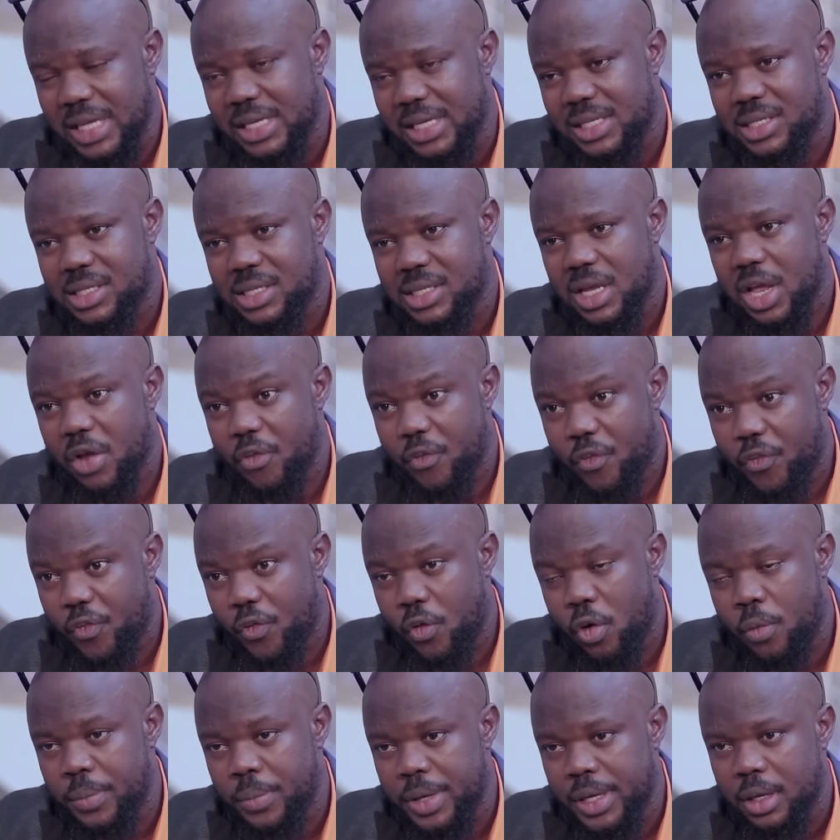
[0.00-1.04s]
Please
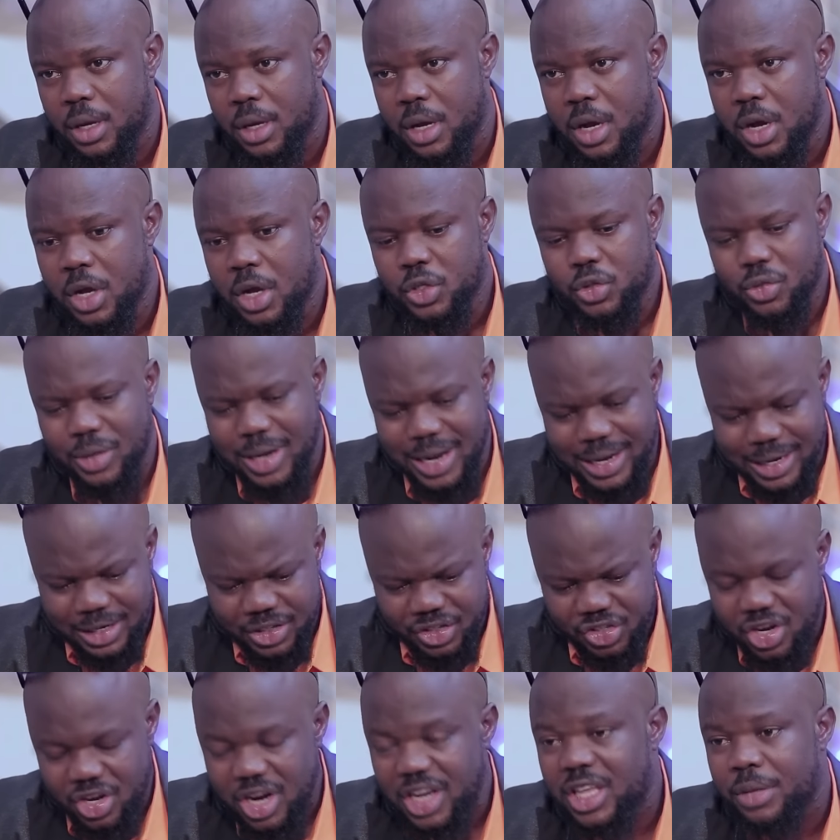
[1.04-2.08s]
inform me so that I
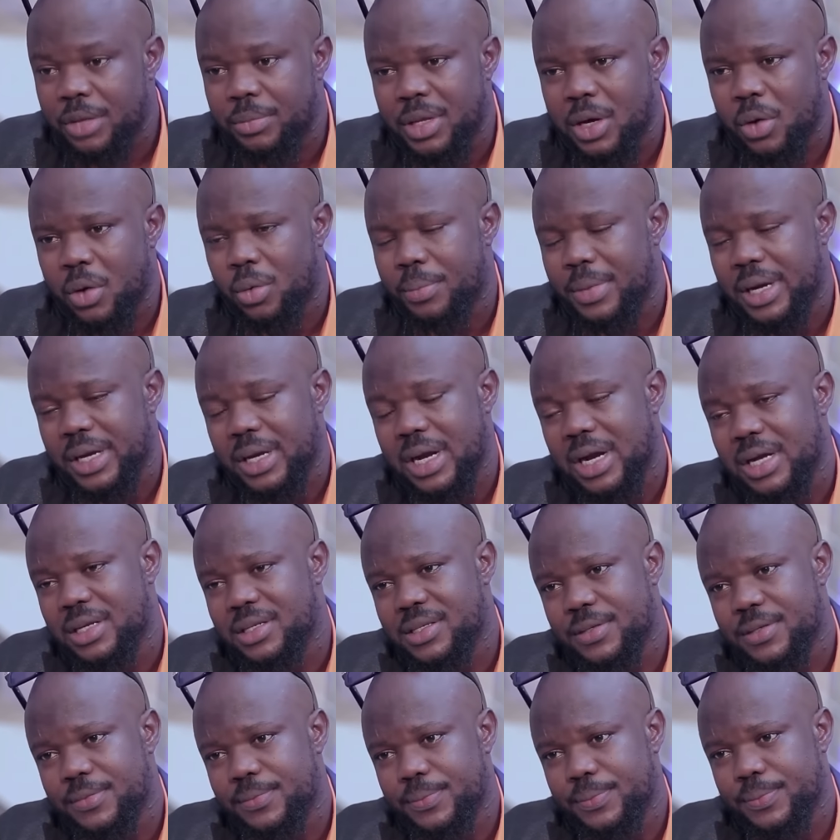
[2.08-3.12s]
can track him down with my
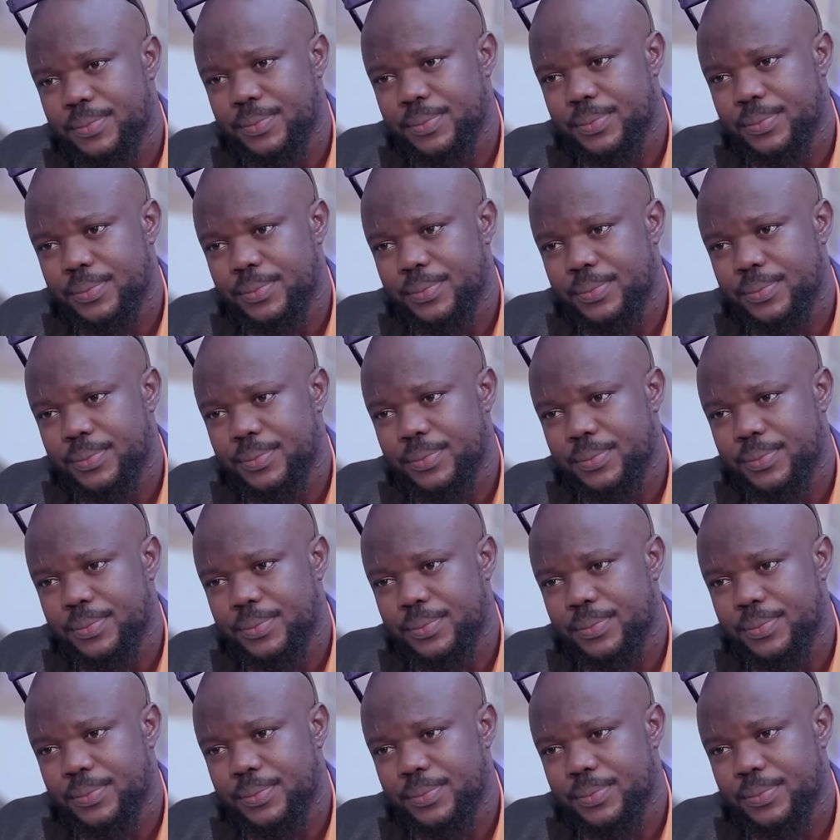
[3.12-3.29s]
guys.